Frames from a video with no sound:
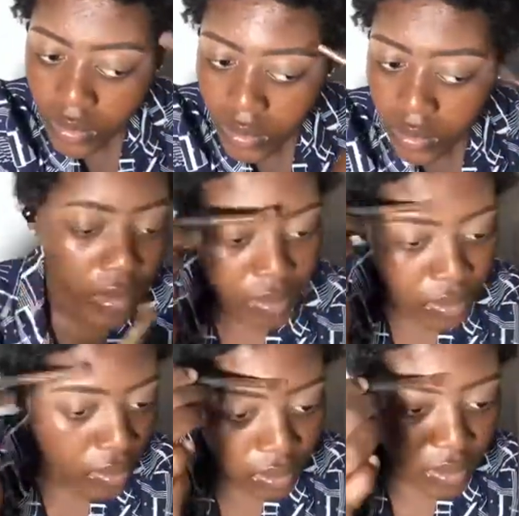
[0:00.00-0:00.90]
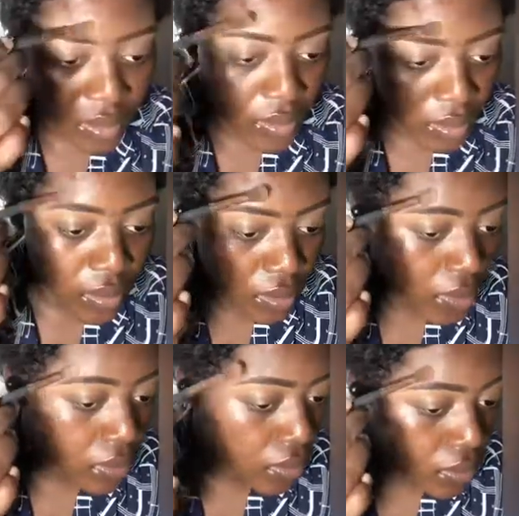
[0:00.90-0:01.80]
So you don't have to
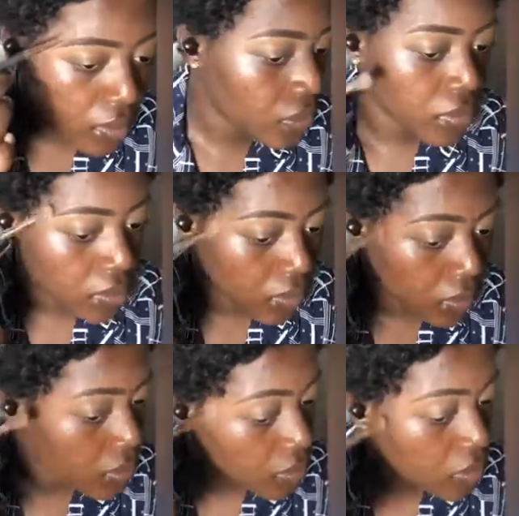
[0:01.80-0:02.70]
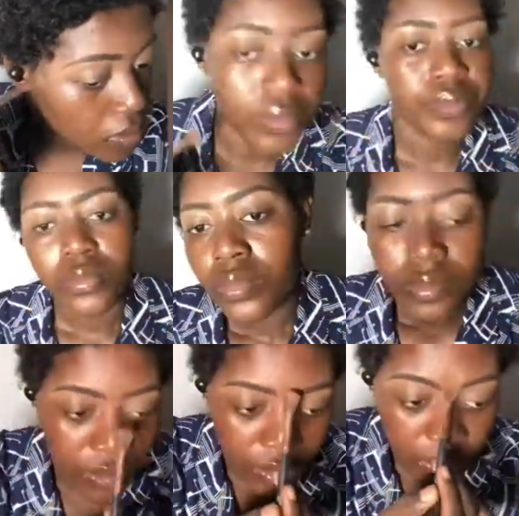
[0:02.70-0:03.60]
blend too close. You have to,
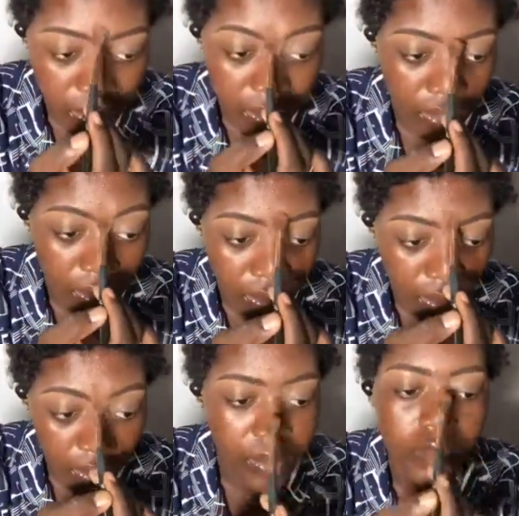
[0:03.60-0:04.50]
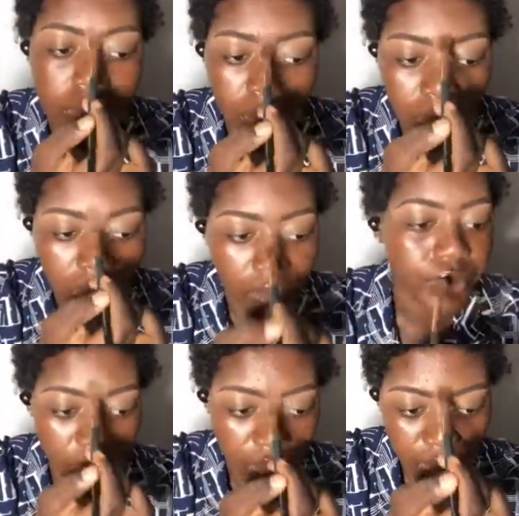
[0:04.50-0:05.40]
I'm talking about the lower
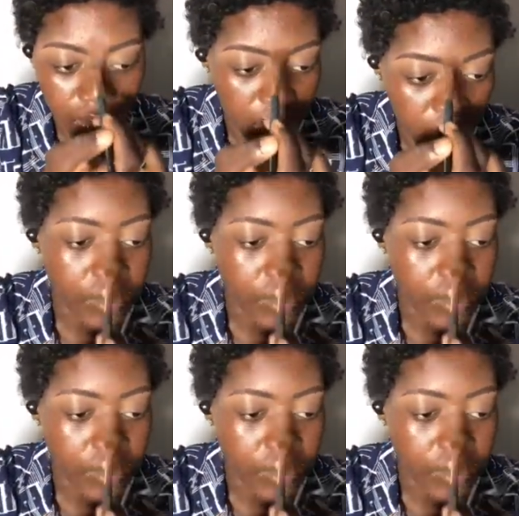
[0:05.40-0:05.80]
brows.